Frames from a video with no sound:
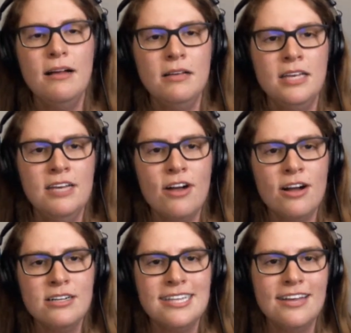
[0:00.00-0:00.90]
give
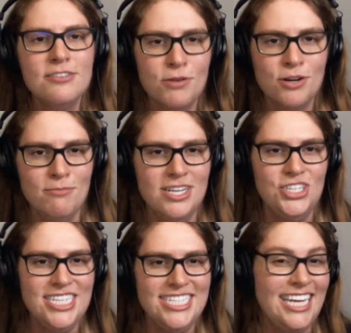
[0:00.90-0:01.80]
ourselves
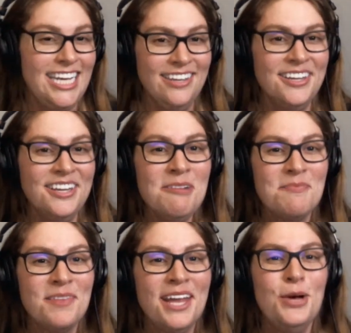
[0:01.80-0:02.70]
permission to heal,
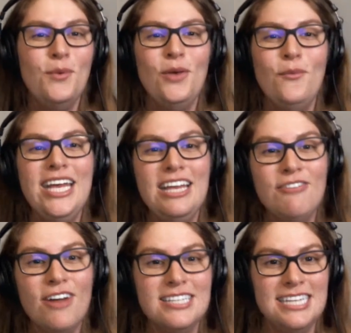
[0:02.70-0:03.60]
when we give
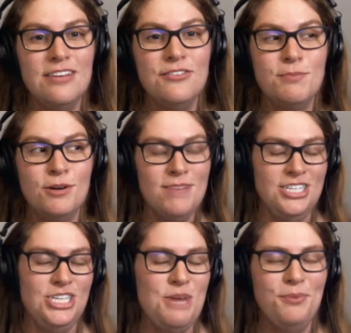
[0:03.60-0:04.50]
ourselves
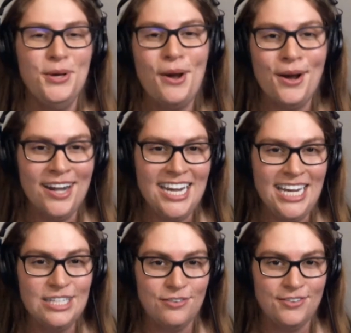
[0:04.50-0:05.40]
permission to put our
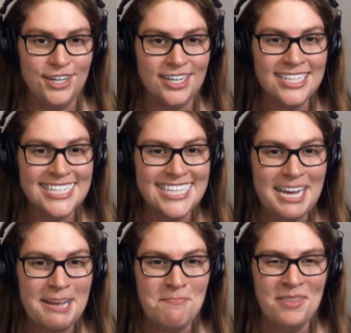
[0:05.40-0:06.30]
needs first.
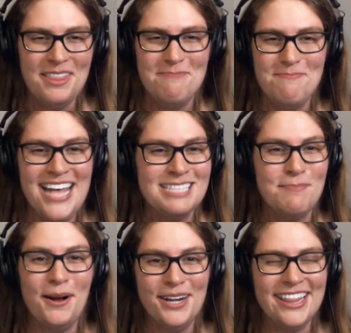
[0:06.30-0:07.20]
The best
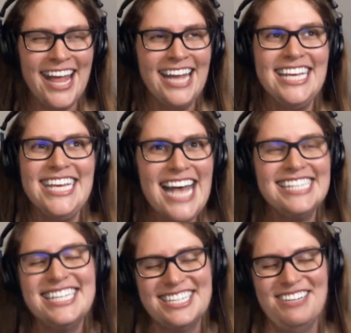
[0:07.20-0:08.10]
part of that,
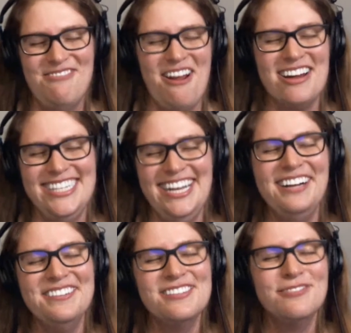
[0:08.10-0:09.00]
yes, it's good for
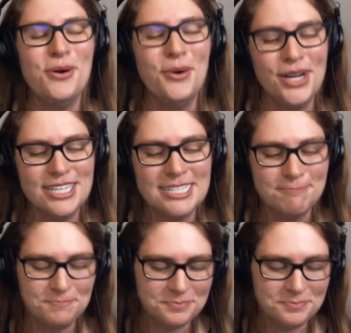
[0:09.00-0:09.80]
ourselves, of course,